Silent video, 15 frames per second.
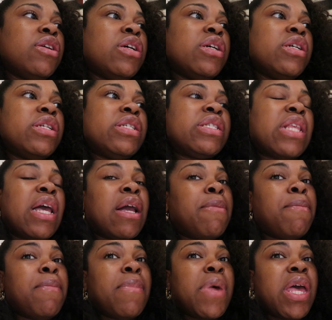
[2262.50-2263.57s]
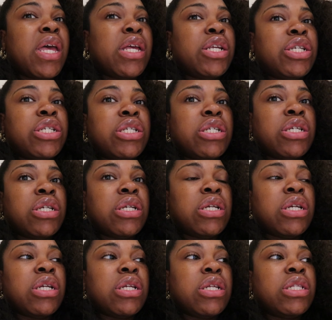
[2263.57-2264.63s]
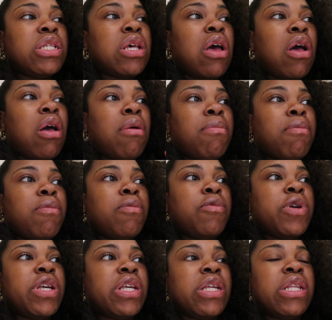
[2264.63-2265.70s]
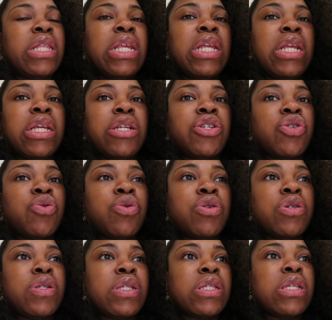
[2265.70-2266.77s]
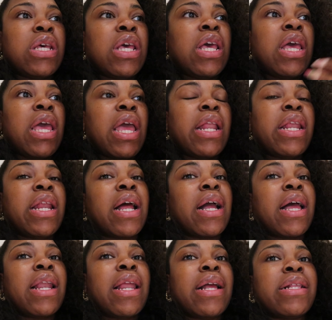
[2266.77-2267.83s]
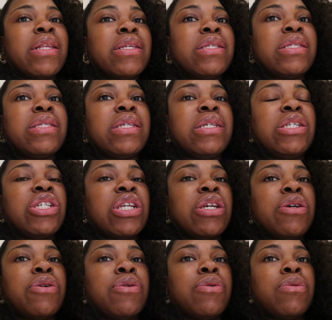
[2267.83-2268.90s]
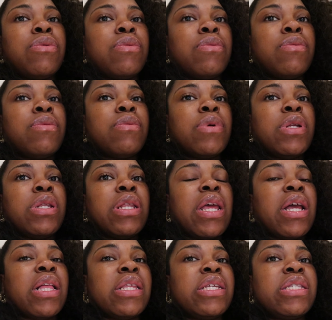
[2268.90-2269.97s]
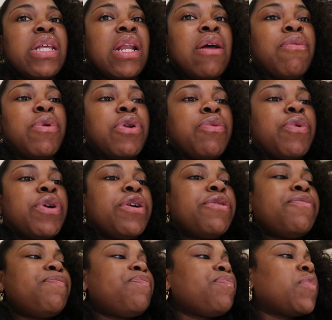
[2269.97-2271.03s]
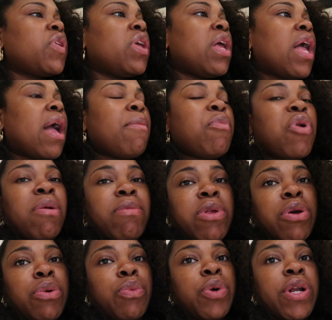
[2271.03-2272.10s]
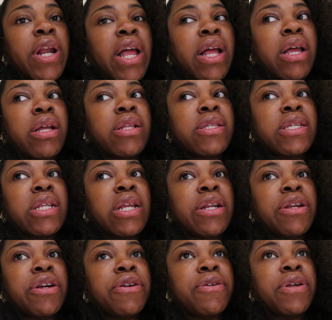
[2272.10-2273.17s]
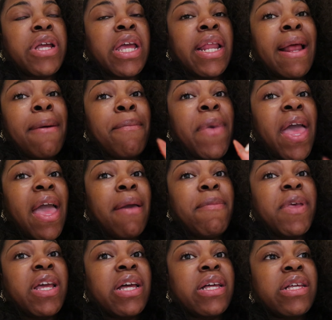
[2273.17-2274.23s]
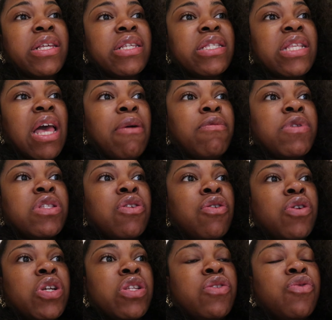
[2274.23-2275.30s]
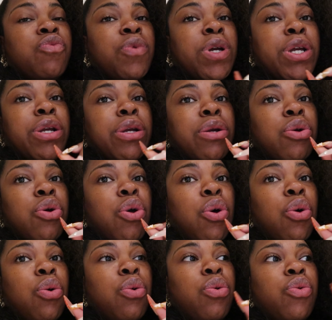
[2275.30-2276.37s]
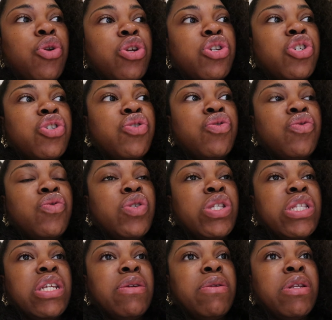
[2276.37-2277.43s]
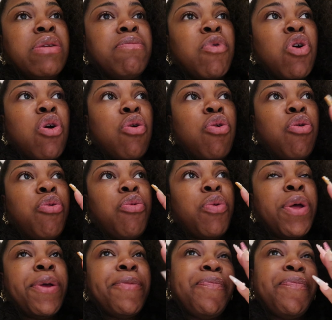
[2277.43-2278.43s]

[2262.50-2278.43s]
a uh, it's like a mesh top with knitted shorts. And then I got like this seashell necklace that I want to wear. I'm probably gonna wear that to dinner. And I'm mad because I was going to wear gold shoes, the, them gold